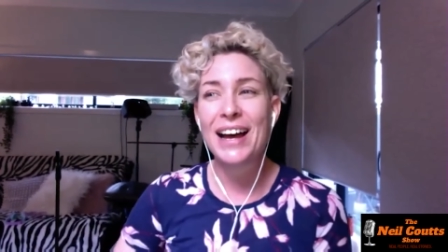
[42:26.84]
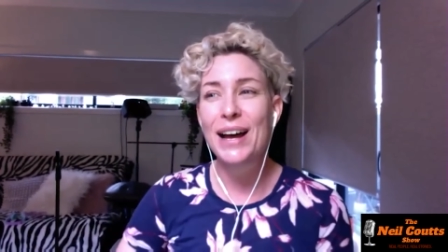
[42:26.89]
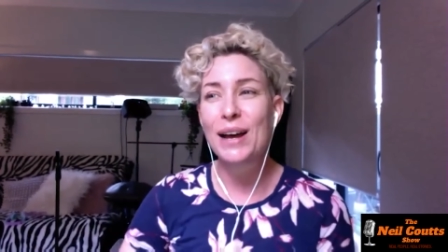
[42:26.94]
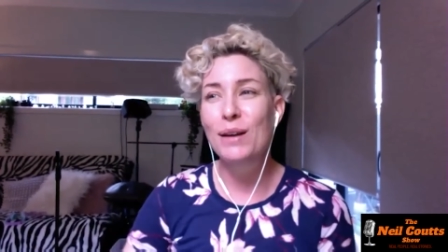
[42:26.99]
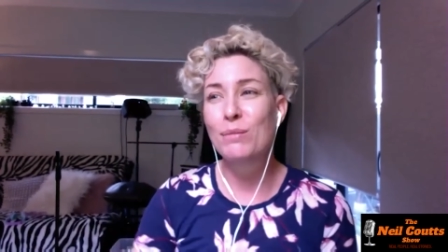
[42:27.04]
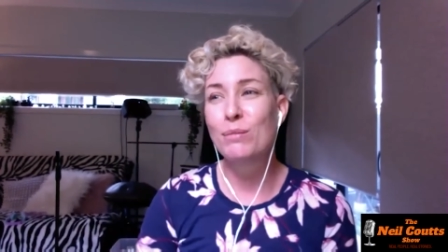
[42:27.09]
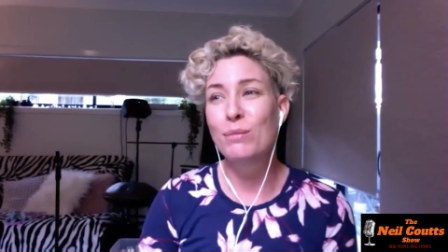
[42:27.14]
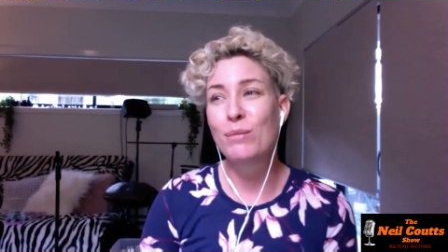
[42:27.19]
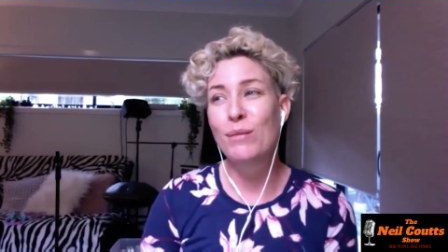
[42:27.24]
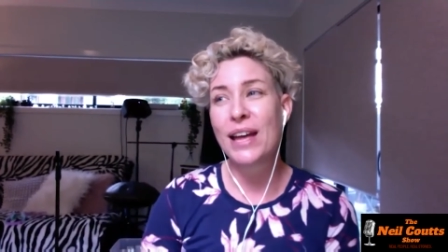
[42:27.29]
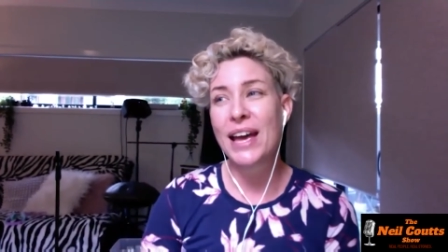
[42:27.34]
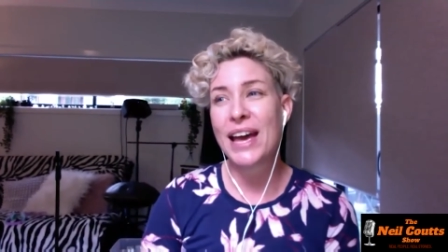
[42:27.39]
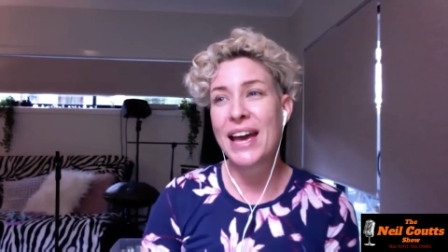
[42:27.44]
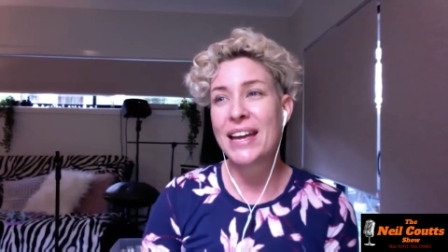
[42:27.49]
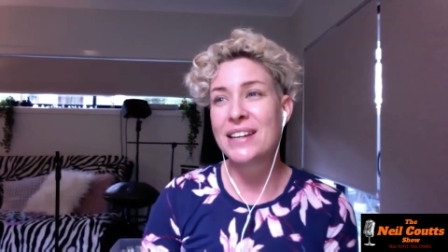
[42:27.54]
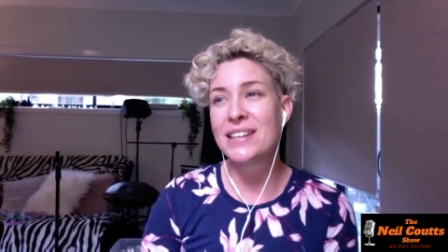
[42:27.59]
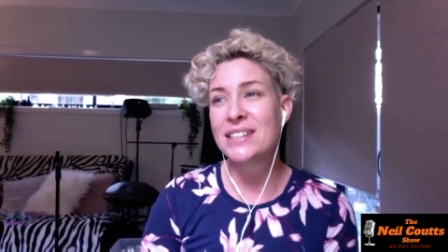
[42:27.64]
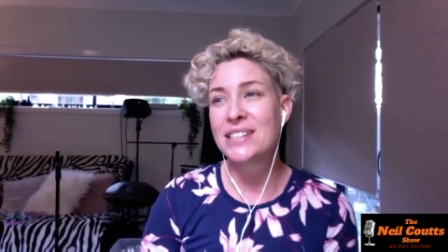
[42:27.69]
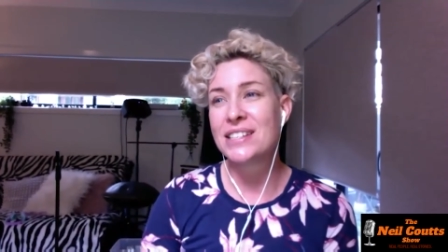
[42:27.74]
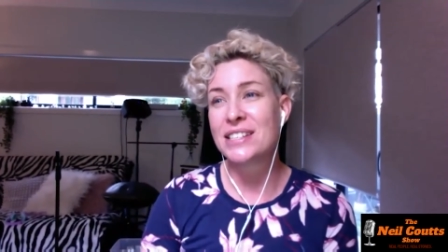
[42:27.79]
Um,
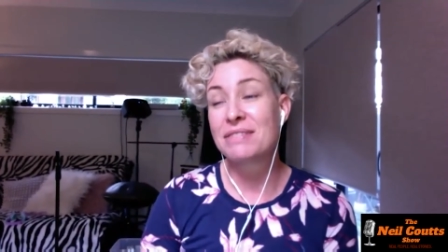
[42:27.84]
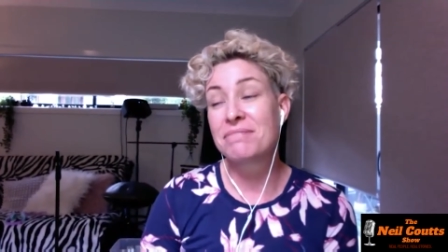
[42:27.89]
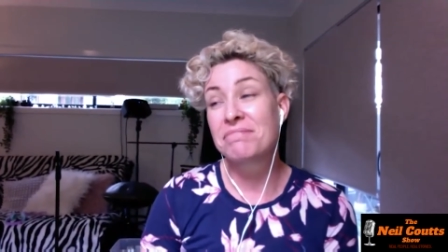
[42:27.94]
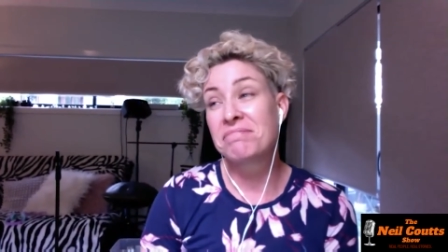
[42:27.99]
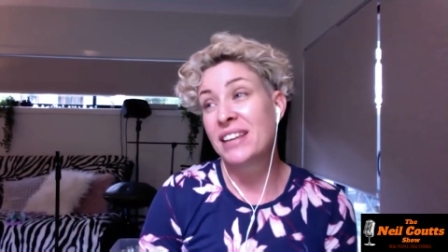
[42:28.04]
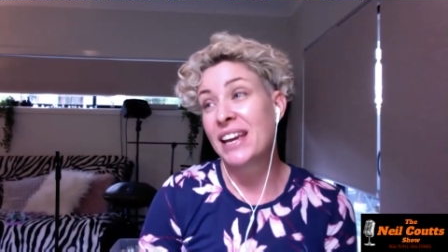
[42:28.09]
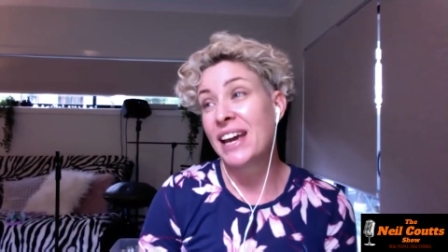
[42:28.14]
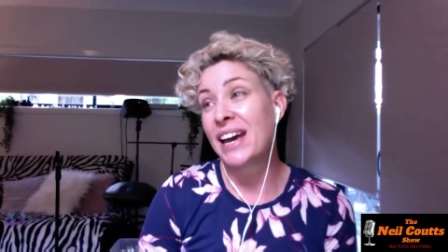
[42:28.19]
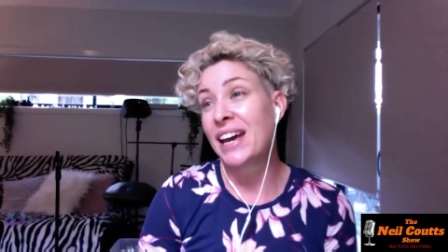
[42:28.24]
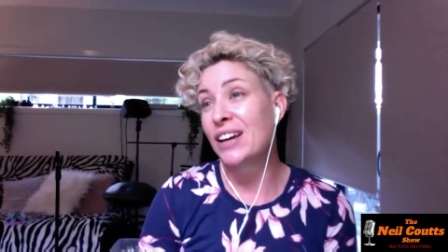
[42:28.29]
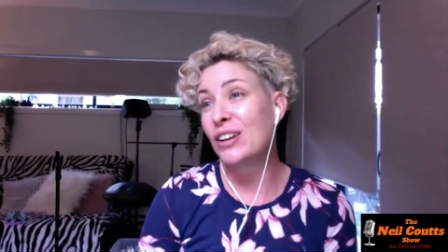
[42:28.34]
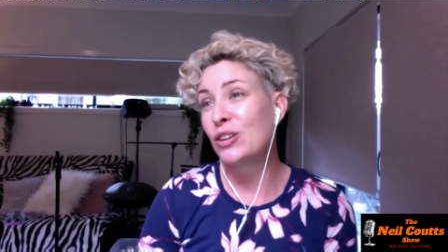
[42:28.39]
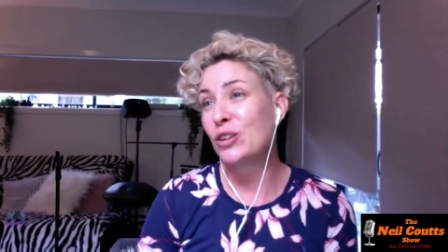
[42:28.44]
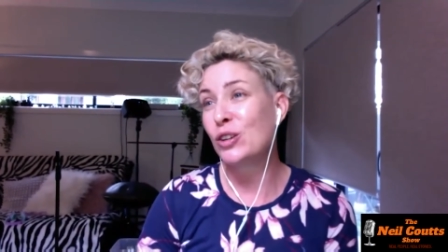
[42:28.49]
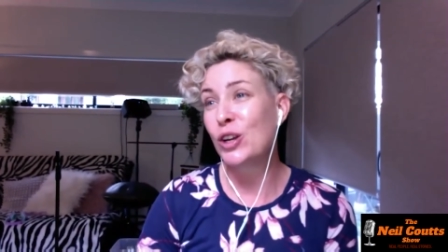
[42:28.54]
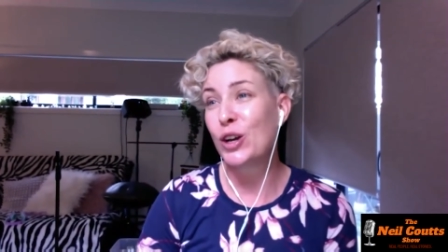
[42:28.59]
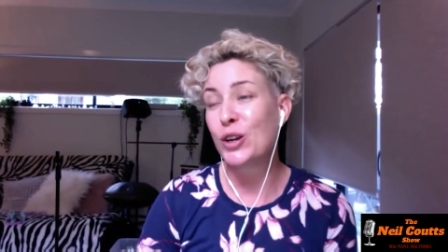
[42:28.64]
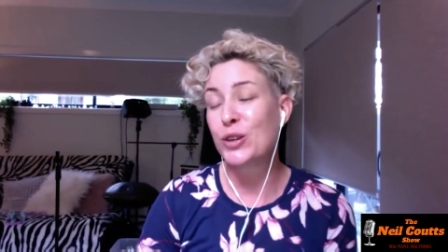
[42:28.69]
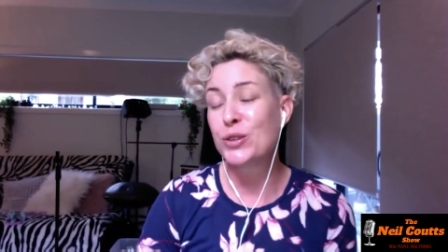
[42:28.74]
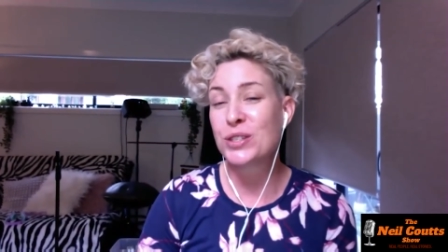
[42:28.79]
and, yeah,
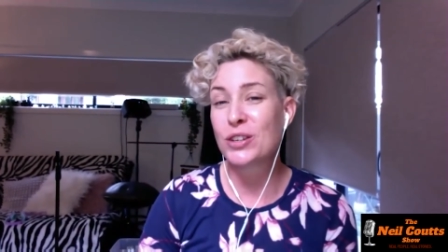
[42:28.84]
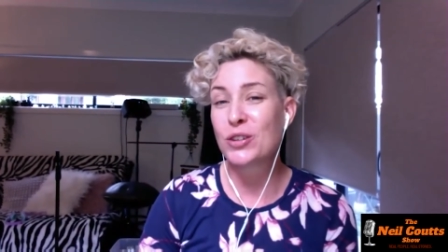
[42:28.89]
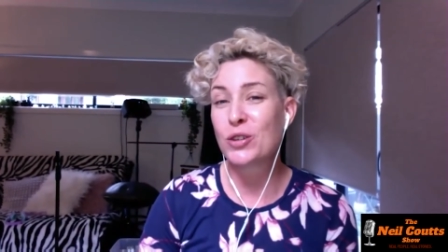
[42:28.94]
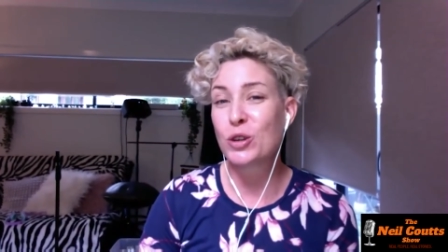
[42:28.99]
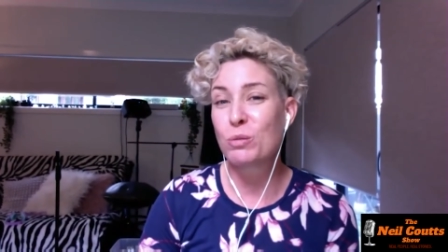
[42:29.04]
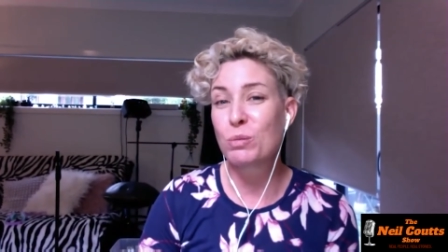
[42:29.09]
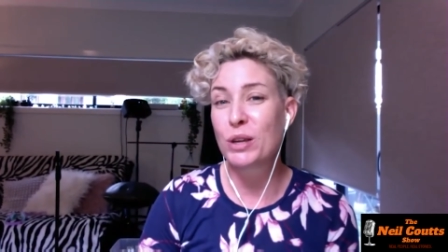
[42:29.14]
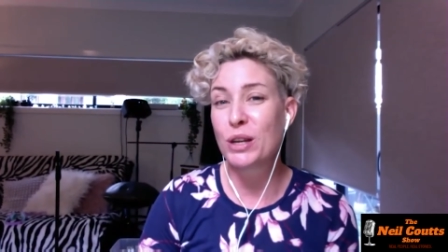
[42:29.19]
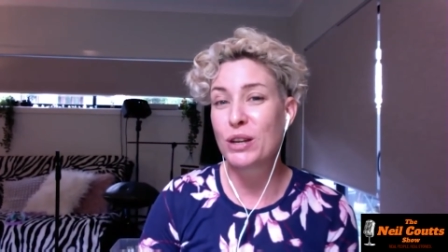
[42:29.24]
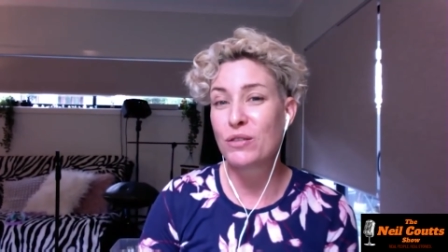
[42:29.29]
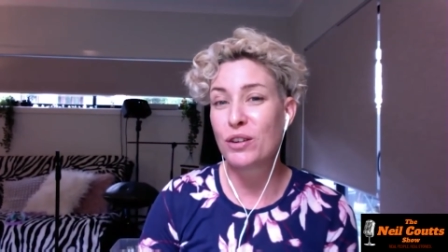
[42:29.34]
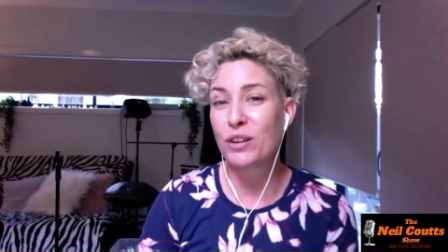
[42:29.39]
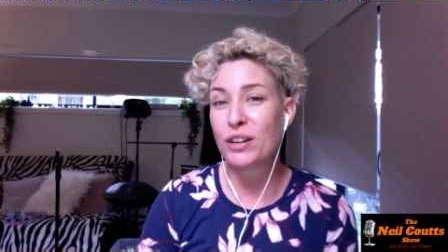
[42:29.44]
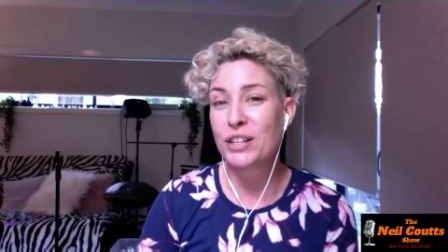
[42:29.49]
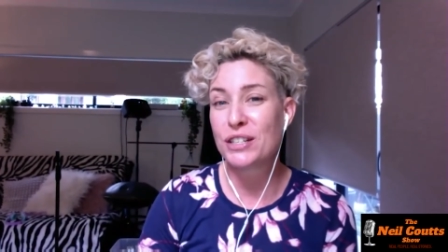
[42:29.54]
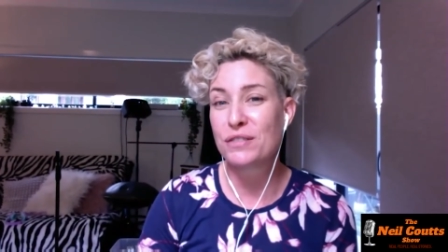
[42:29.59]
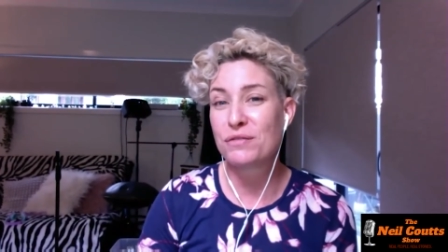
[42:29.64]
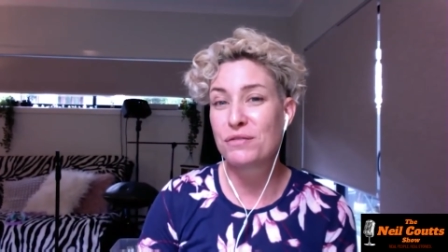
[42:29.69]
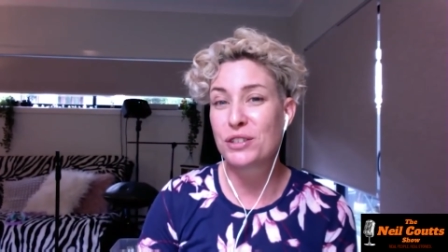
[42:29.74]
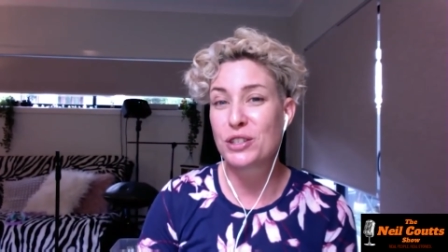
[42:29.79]
who knows? It could have been a
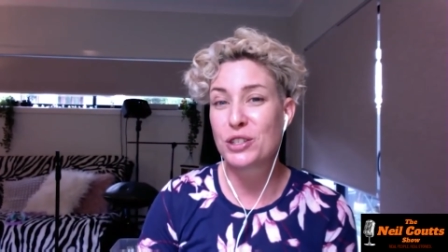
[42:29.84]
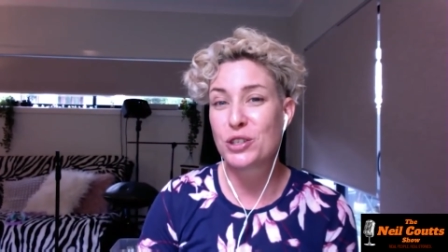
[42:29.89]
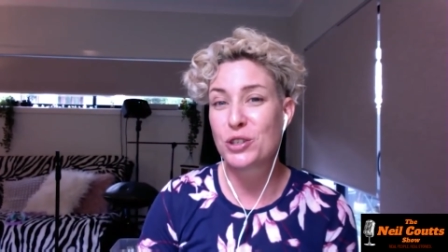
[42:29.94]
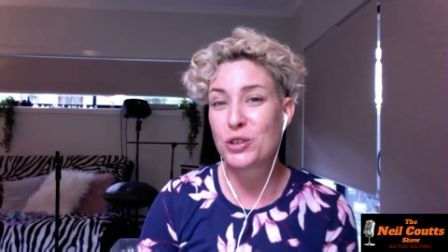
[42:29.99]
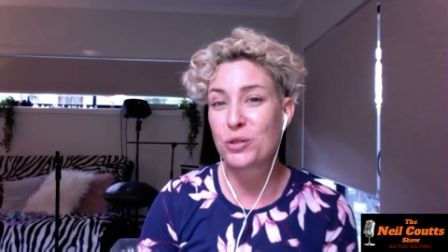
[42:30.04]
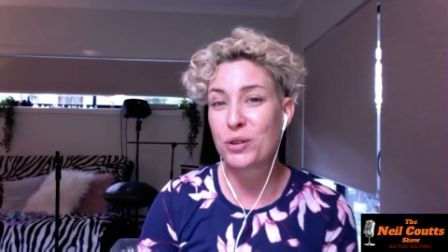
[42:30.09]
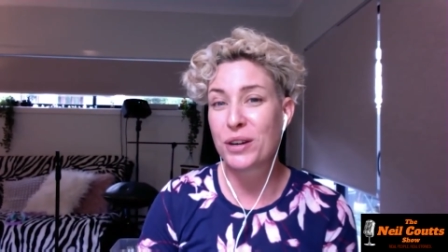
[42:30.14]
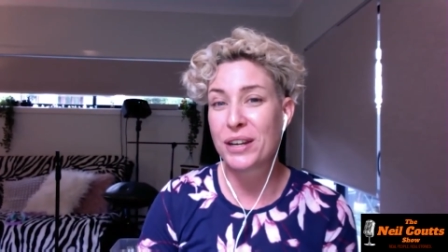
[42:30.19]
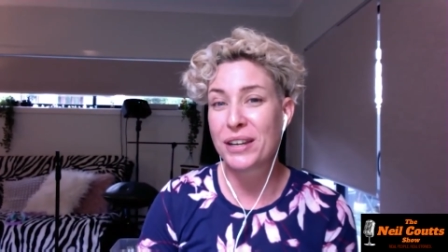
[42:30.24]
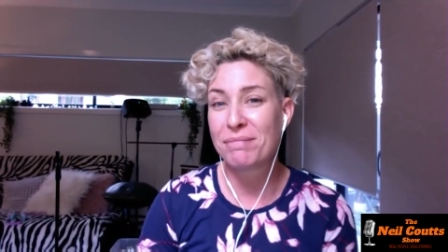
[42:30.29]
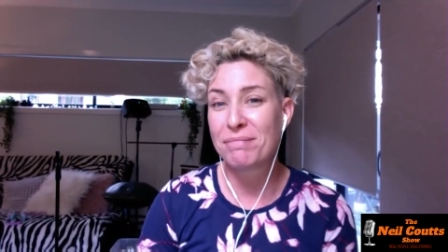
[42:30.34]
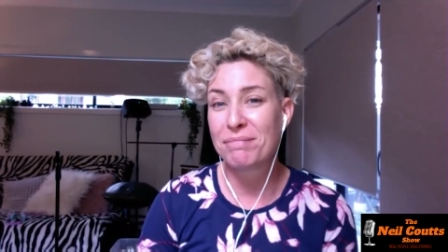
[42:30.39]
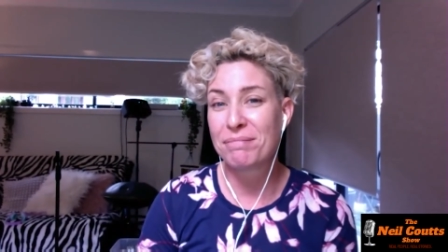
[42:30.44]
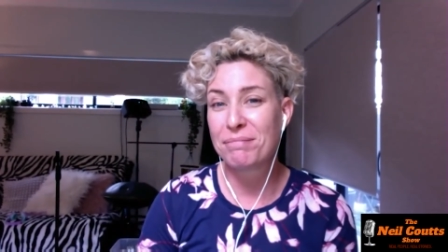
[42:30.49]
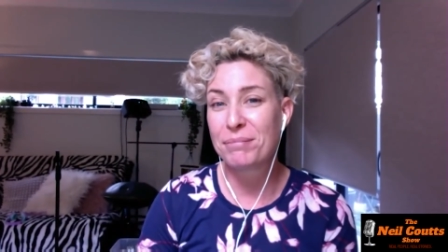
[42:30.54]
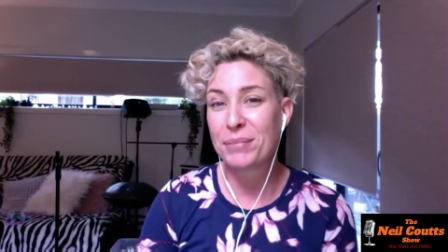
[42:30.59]
very different story.